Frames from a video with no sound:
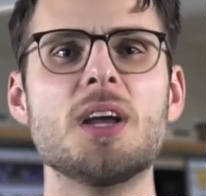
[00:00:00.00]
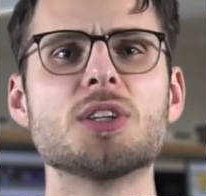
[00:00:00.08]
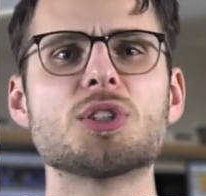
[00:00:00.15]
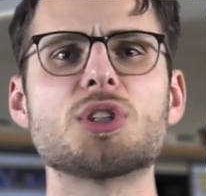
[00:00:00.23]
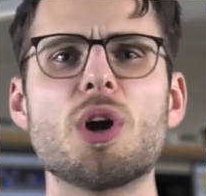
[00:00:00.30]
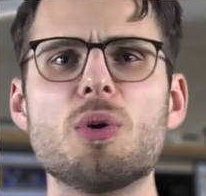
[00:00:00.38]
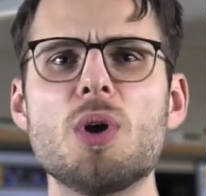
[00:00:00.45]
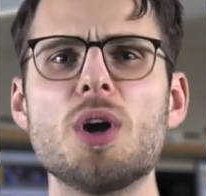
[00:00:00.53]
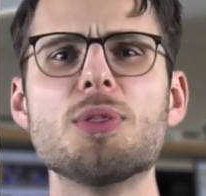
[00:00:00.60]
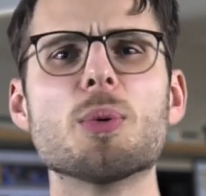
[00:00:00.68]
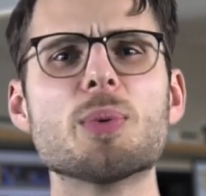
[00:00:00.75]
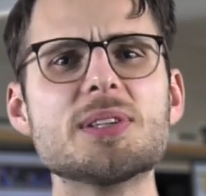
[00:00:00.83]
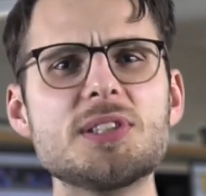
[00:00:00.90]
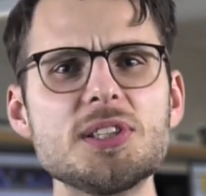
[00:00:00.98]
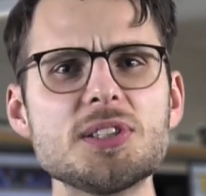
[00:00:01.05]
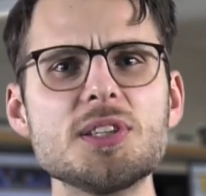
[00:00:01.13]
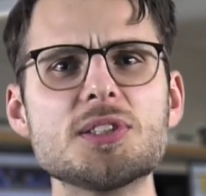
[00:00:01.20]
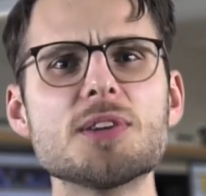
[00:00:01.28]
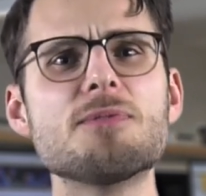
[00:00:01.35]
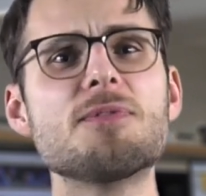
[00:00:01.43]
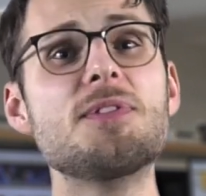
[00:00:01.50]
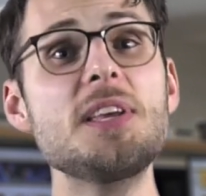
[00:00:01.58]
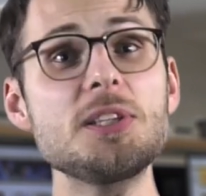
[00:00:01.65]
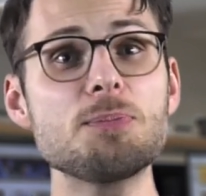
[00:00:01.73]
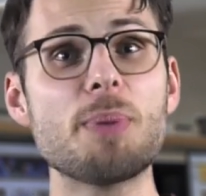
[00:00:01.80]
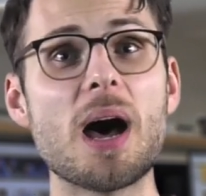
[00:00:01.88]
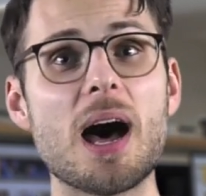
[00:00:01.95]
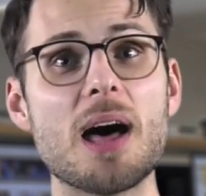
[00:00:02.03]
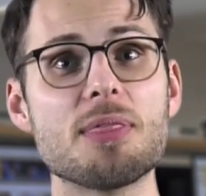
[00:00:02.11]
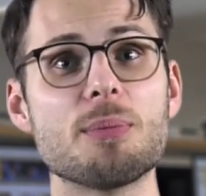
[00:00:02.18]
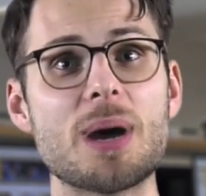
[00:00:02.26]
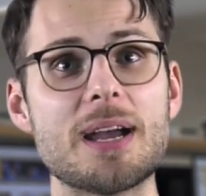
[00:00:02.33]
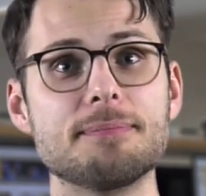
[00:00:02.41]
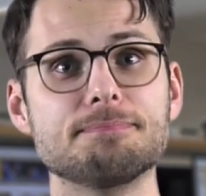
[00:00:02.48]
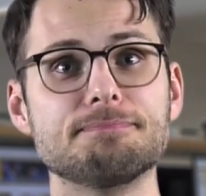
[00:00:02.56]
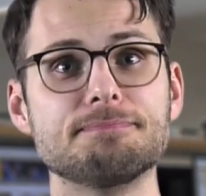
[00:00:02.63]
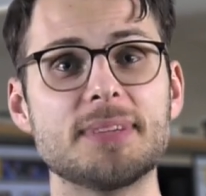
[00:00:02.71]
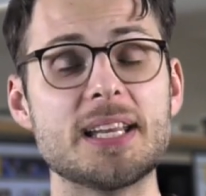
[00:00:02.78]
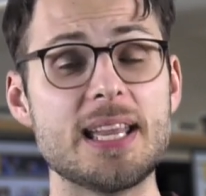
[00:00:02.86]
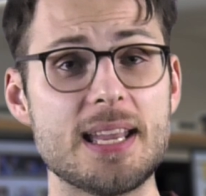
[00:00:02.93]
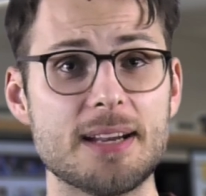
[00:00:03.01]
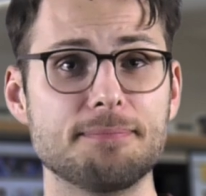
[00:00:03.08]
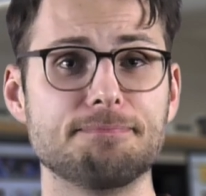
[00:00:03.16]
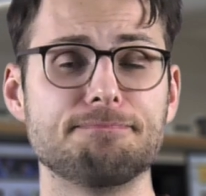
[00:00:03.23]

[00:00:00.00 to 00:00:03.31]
So the resistance of this pathway here.